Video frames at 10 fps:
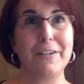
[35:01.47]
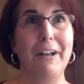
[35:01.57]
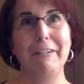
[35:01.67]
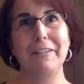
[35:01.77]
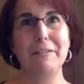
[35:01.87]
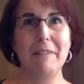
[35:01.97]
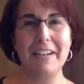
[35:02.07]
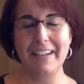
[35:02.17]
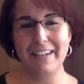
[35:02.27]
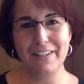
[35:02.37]
I don't think my
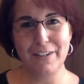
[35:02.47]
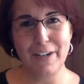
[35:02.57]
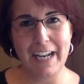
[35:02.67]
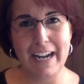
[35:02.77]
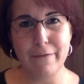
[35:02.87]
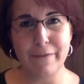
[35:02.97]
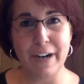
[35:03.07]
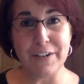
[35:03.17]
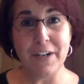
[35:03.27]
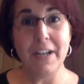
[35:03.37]
kid is learning any French.